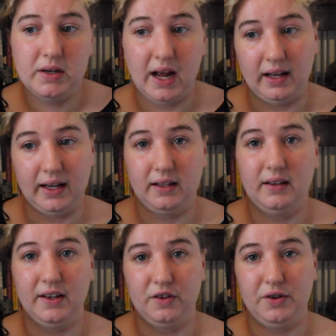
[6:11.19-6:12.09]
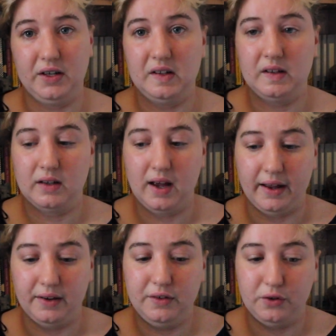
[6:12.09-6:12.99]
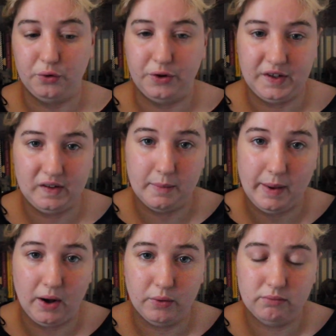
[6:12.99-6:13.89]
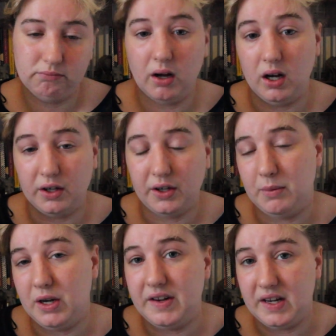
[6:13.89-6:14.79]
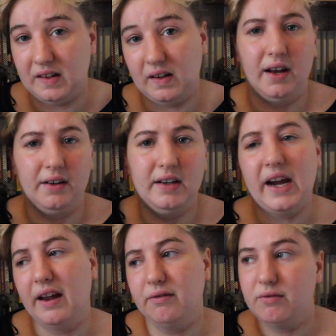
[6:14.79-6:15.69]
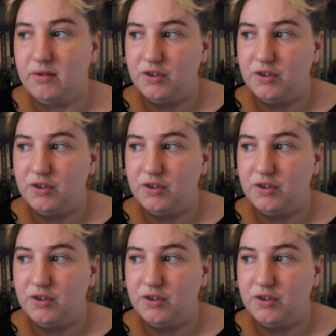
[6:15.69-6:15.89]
telling histories and stories about our communities and get